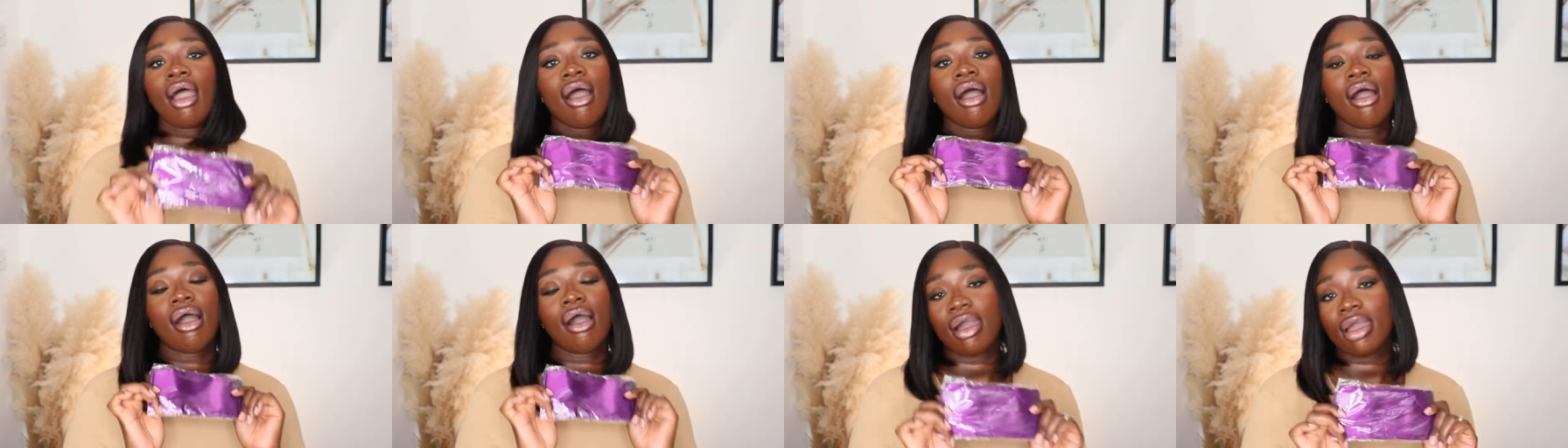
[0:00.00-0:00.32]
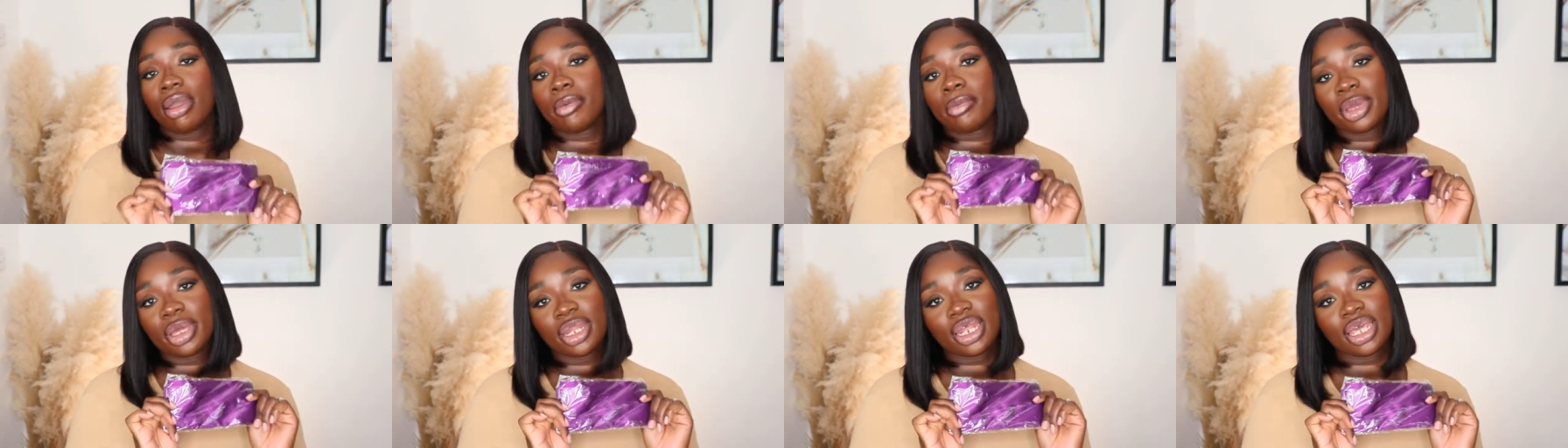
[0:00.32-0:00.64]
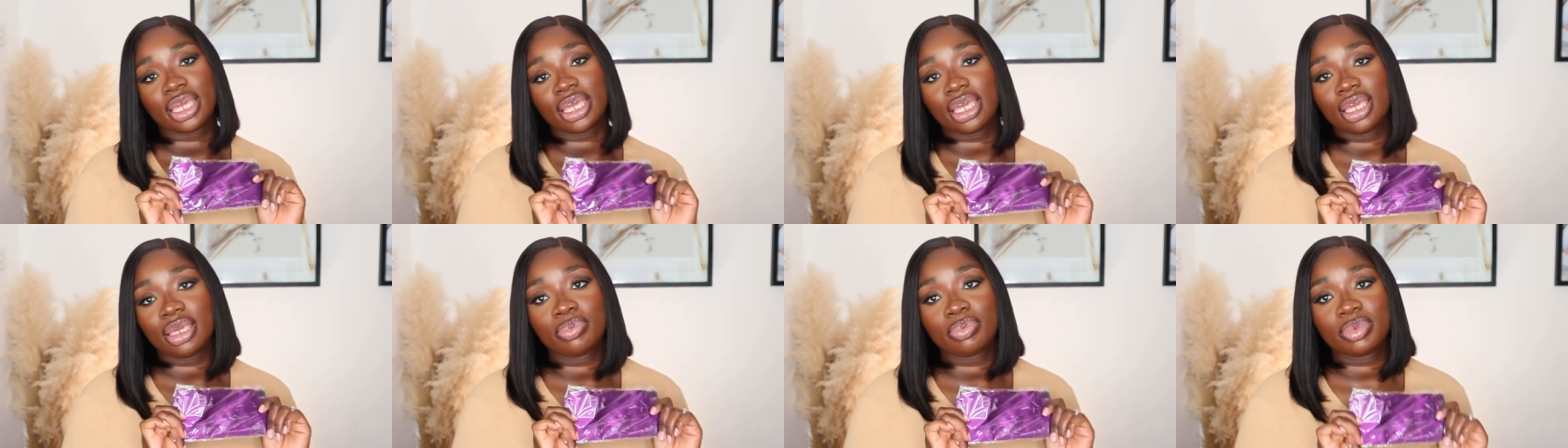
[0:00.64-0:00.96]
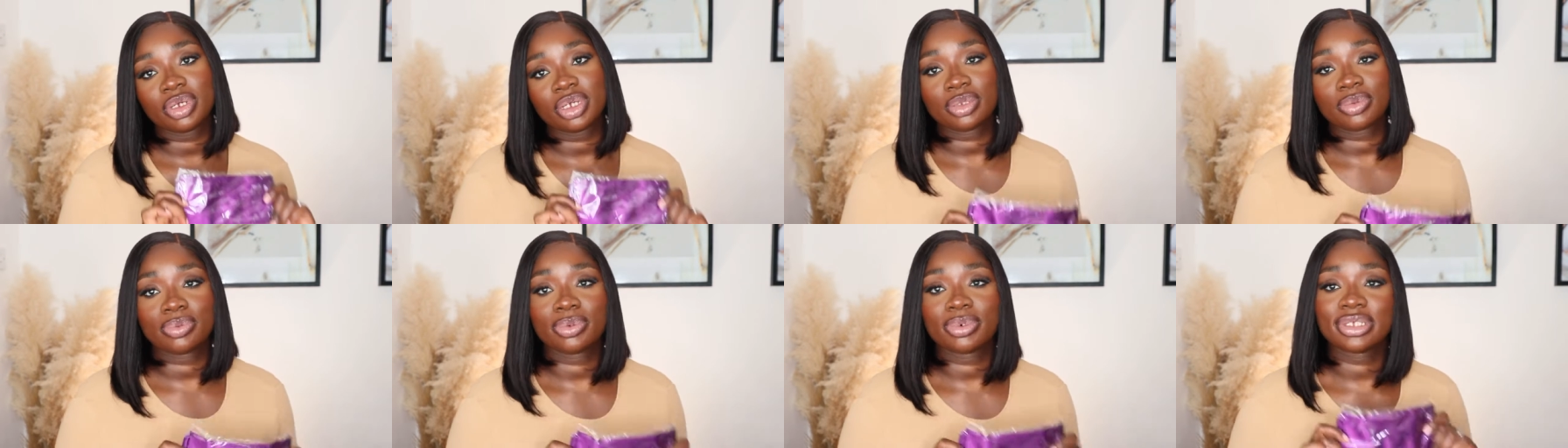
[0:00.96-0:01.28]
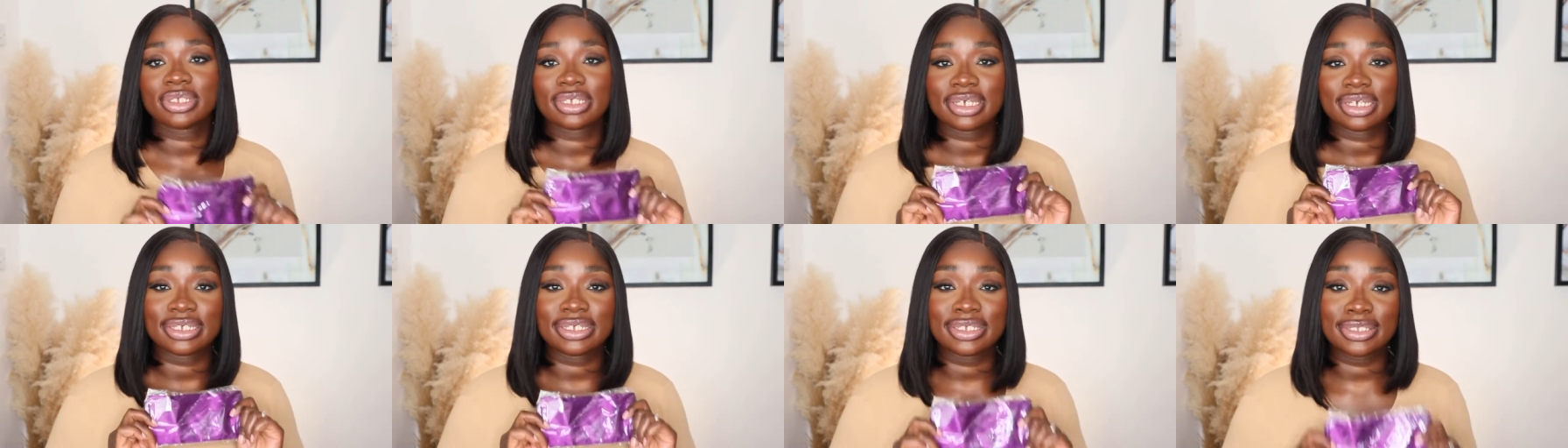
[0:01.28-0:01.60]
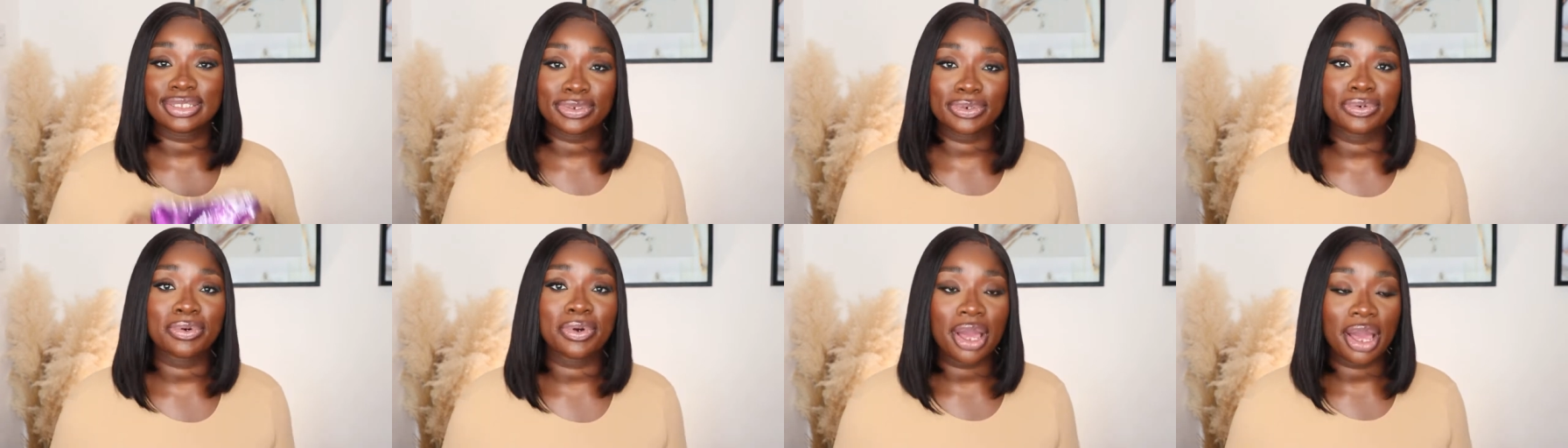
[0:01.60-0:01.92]
I'm going to keep this because I
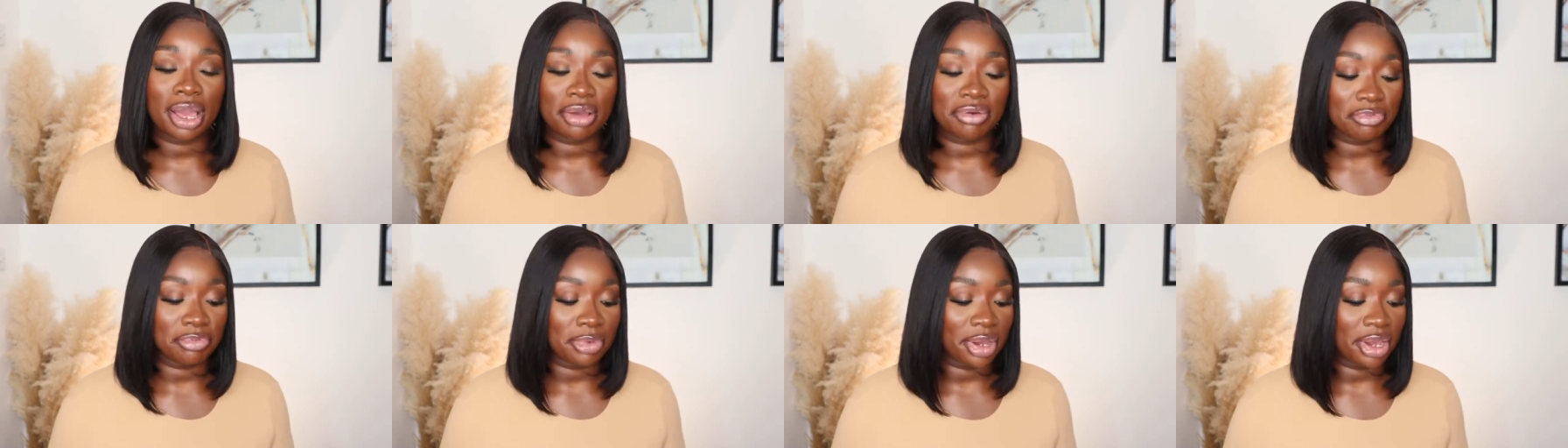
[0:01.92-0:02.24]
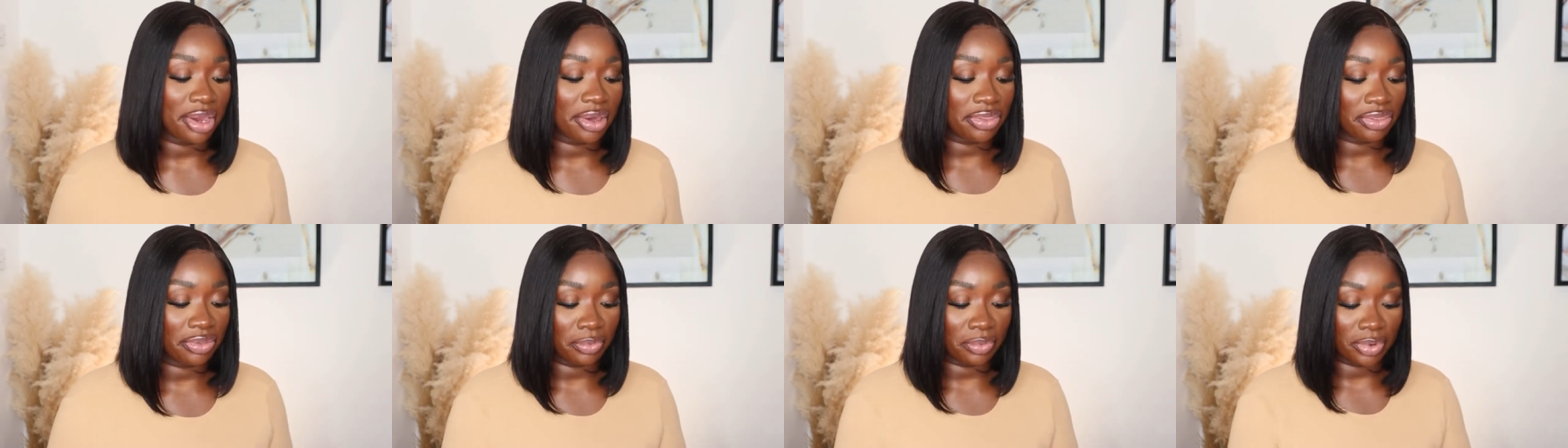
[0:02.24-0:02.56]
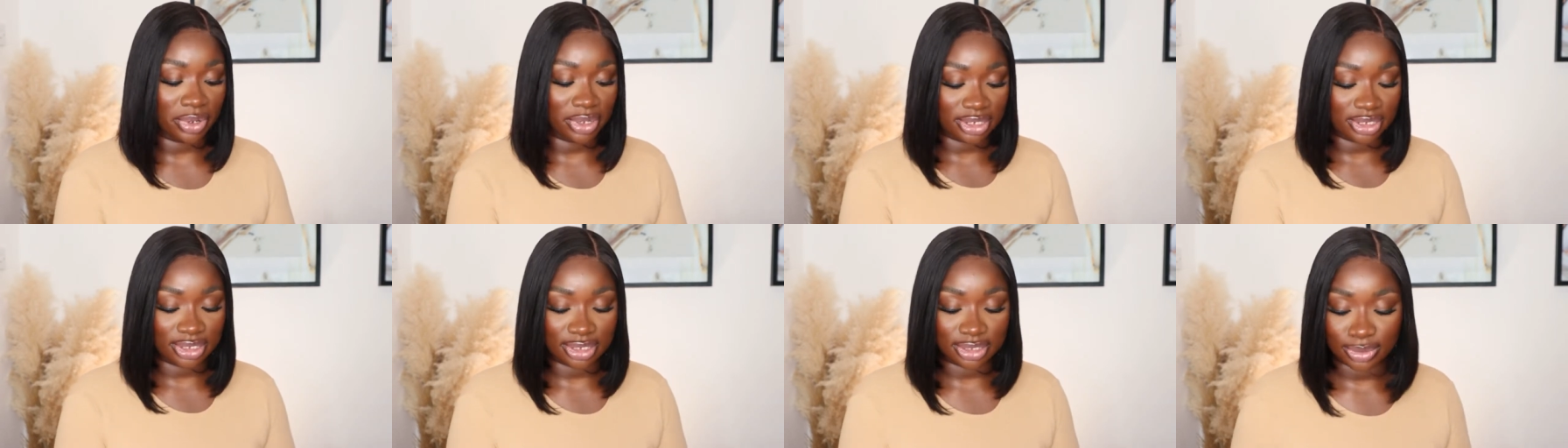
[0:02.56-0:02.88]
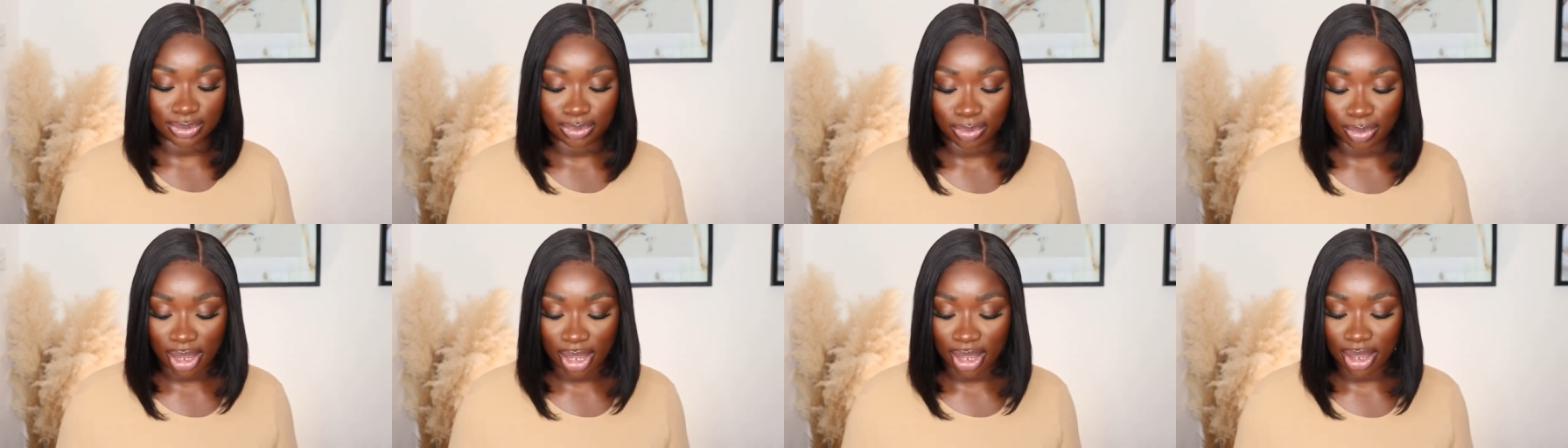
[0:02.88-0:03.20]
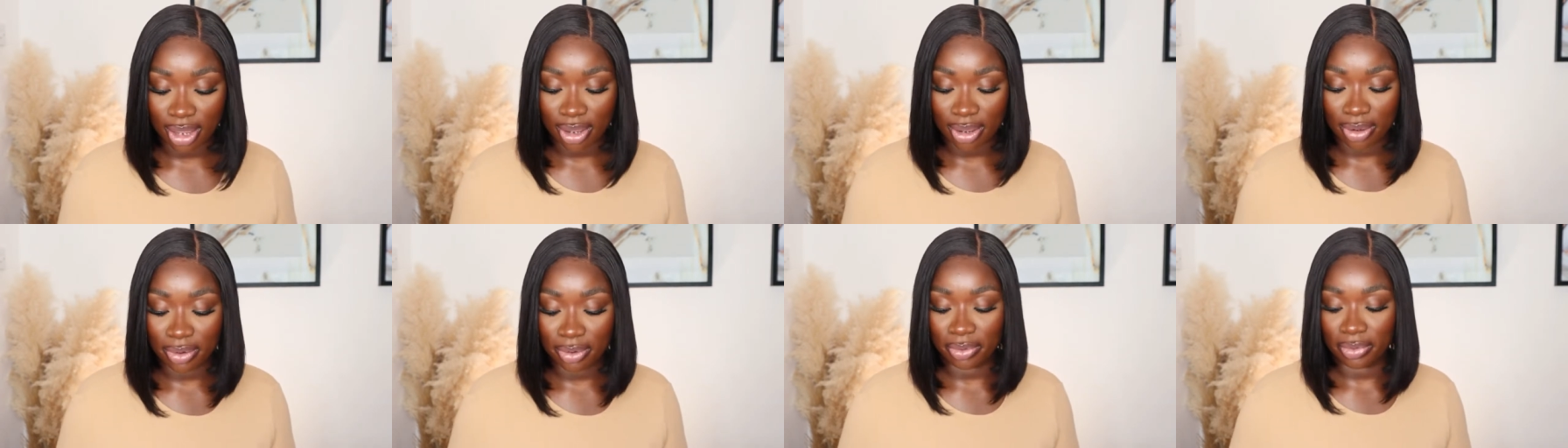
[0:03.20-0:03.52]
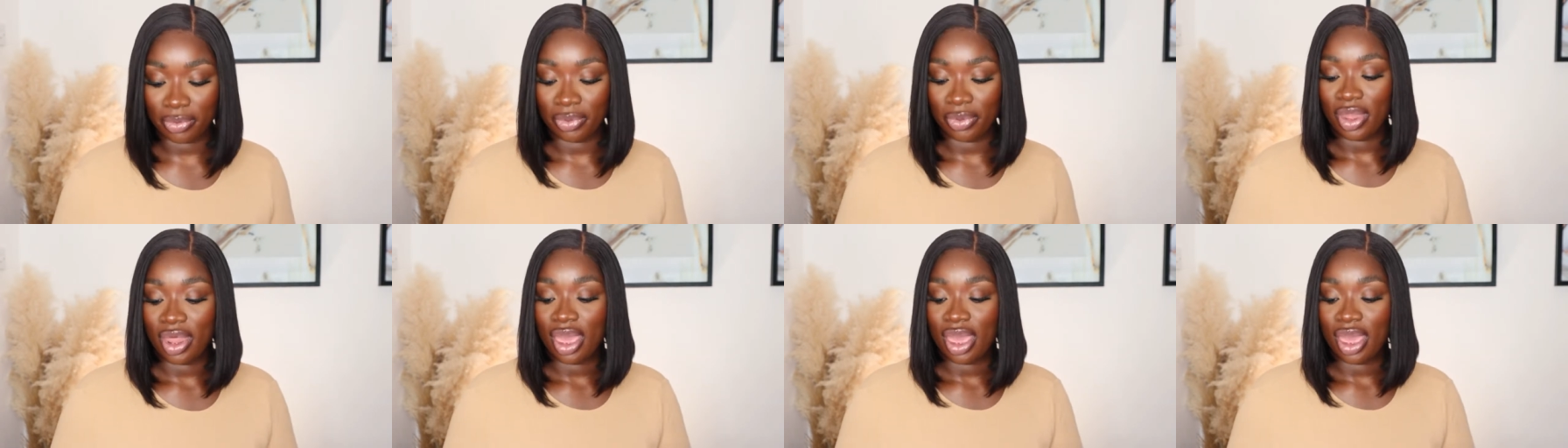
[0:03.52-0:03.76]
still have my other ones as well.